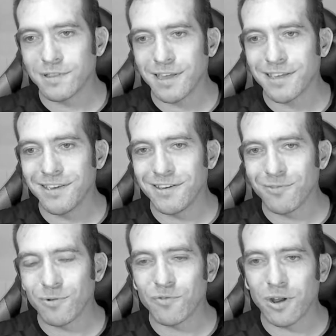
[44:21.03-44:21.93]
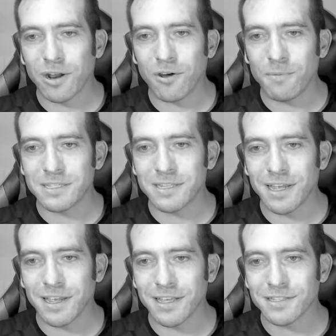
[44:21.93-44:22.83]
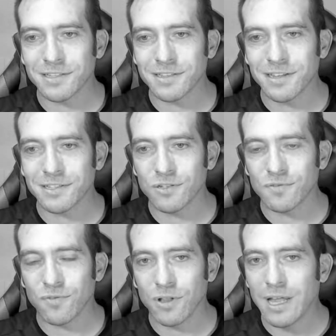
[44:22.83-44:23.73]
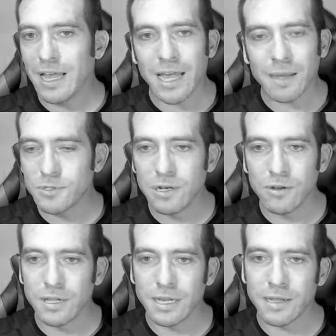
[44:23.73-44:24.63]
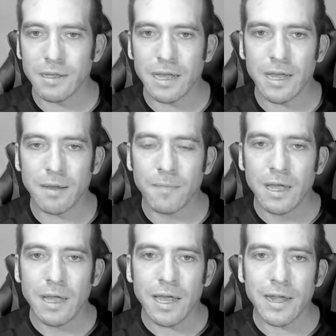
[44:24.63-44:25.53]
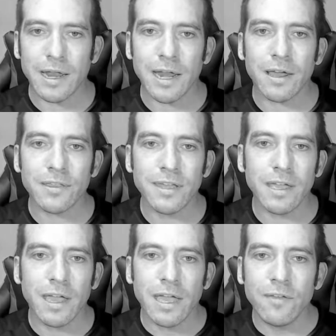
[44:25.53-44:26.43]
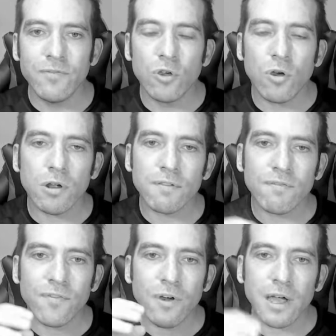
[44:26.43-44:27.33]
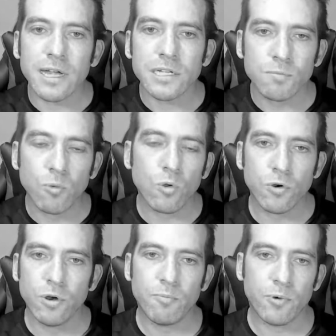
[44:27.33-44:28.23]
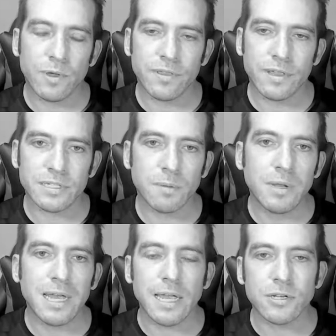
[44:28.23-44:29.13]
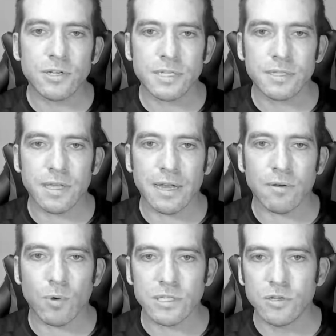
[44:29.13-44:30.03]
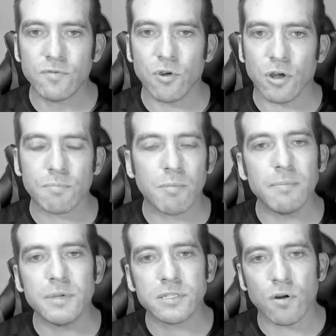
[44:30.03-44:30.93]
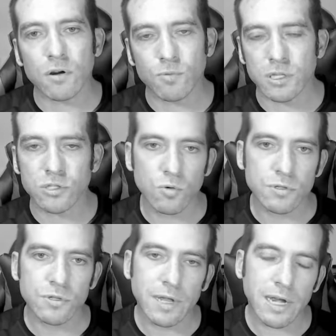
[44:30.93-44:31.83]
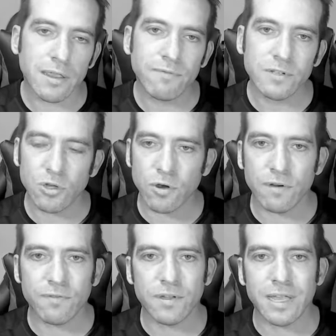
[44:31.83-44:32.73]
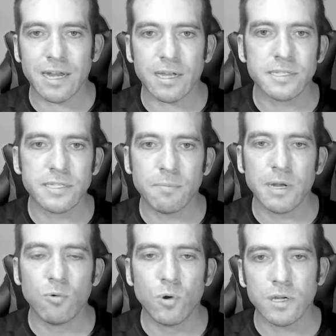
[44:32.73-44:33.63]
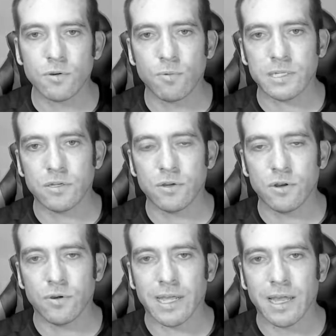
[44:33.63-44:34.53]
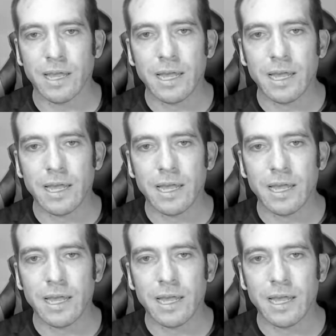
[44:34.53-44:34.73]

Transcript: Thank you. We've got a comment saying it's useful. Absolutely. And I think if you can't find a small group with a similar interest than what you've got, maybe start one. Talk to another photographer that does similar work to what you're doing.